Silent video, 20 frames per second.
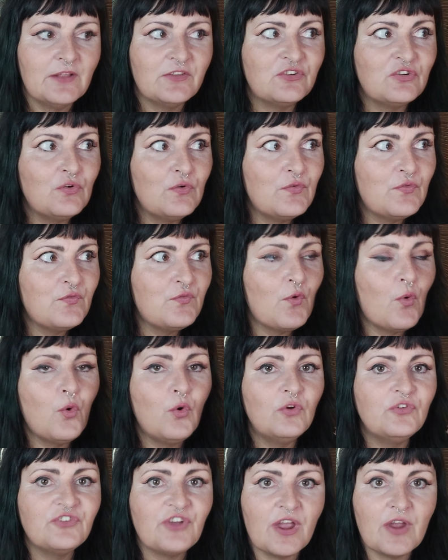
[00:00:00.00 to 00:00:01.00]
to
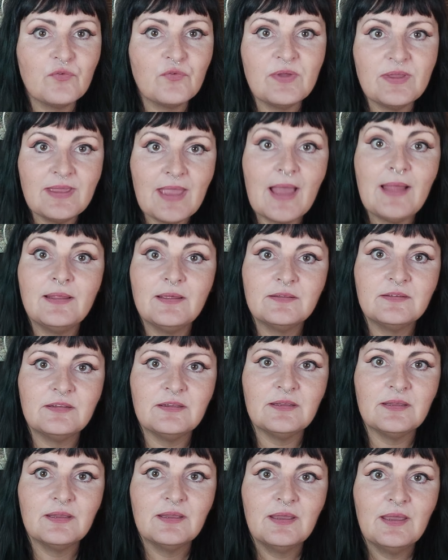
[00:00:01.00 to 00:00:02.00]
forge a
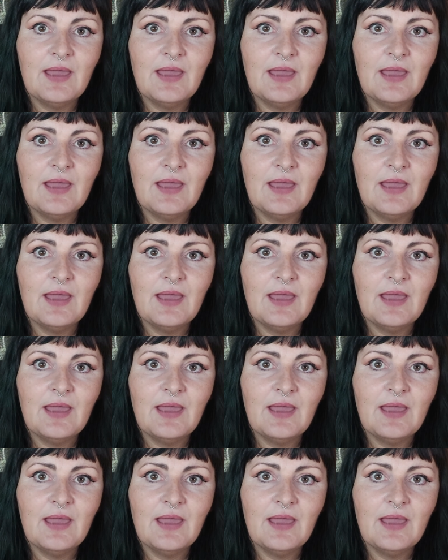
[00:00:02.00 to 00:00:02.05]
reality